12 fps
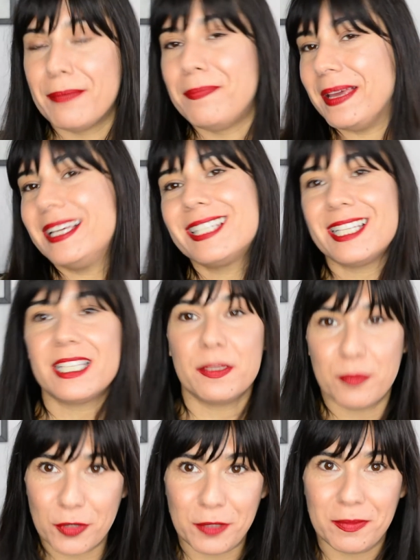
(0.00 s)
biggest
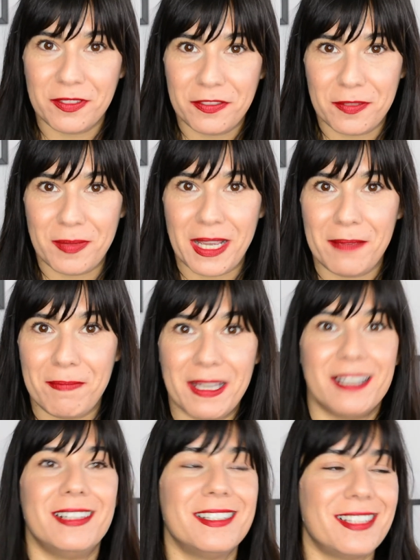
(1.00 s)
disappointment for me
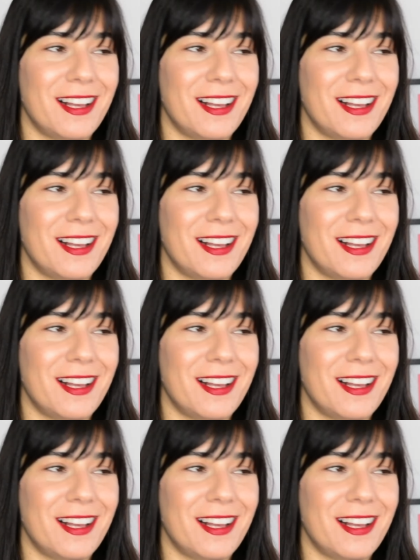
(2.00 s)
because